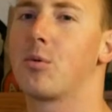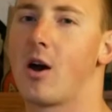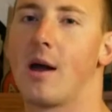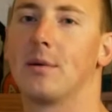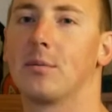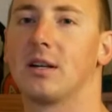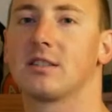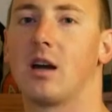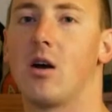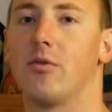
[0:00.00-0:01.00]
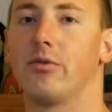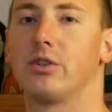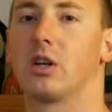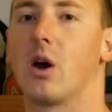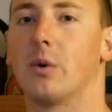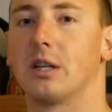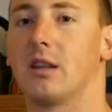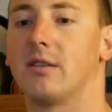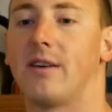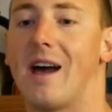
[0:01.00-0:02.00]
priming myself to go into
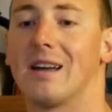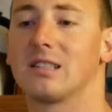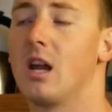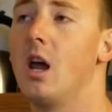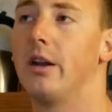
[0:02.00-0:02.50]
the fast.